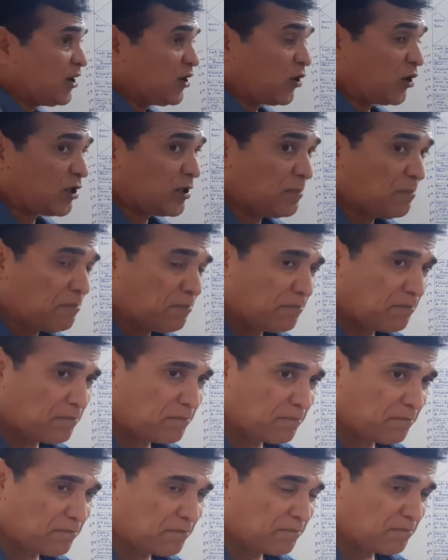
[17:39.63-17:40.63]
not
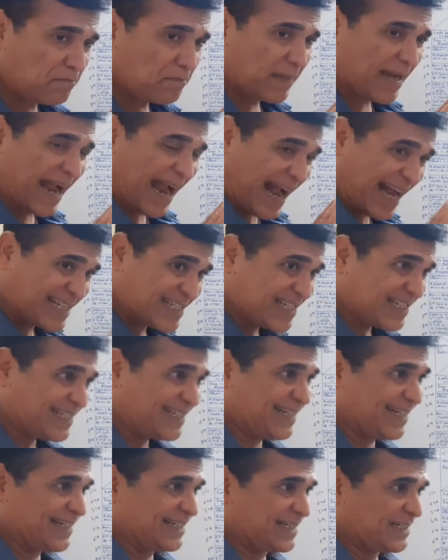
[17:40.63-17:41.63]

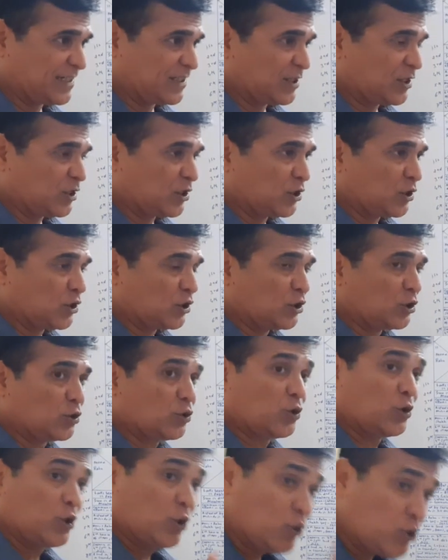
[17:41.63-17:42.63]
hesitate to
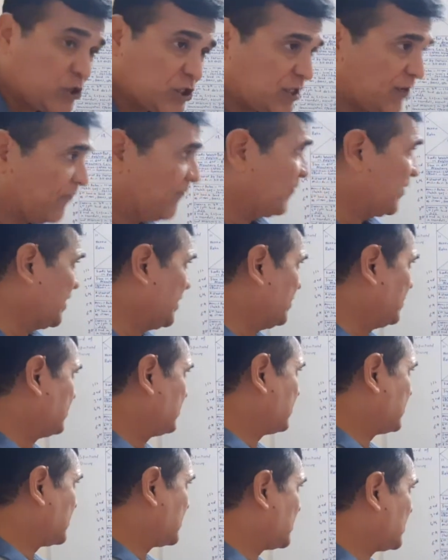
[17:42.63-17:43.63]
use someone,
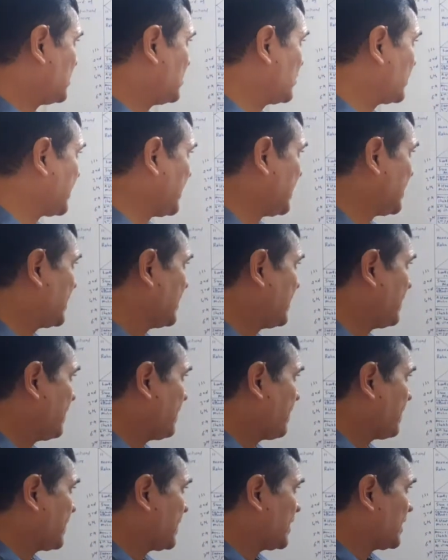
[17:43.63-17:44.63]
okay,
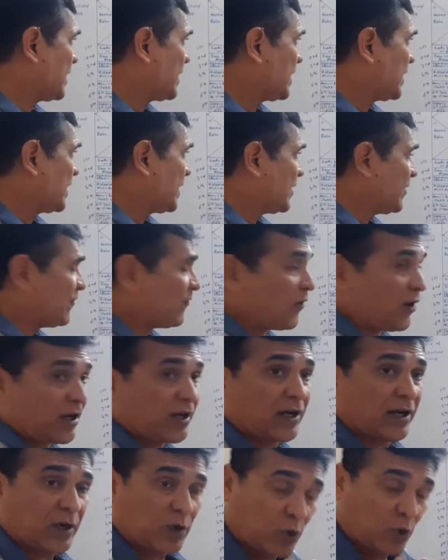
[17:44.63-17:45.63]
for
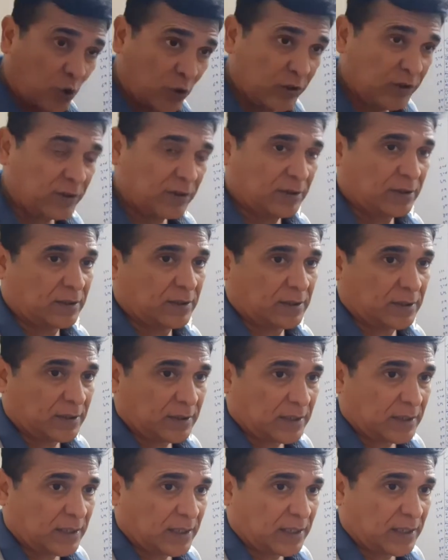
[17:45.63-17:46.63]
her own
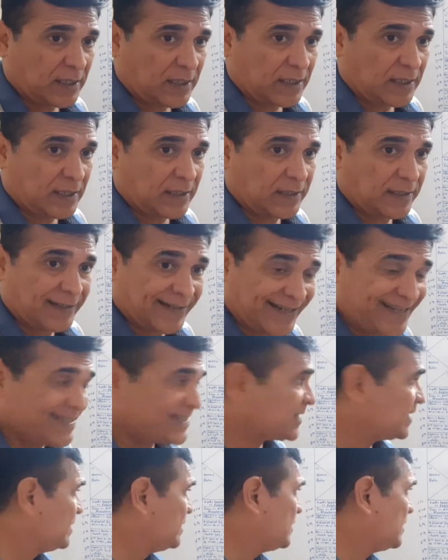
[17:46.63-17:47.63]

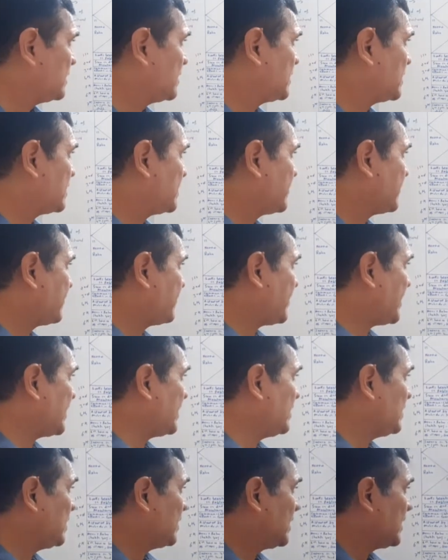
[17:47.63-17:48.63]
reason,
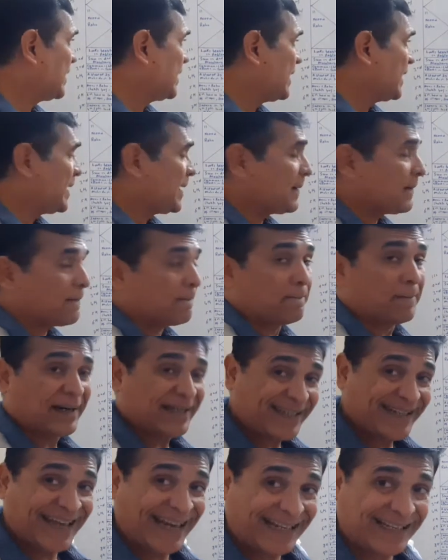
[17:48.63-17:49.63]
fine,
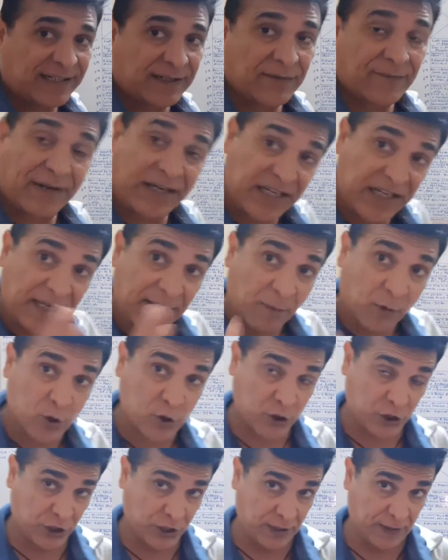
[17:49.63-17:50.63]
but yet very
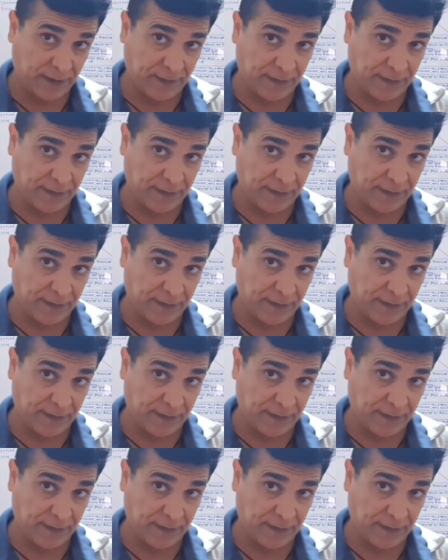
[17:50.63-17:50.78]
emotional.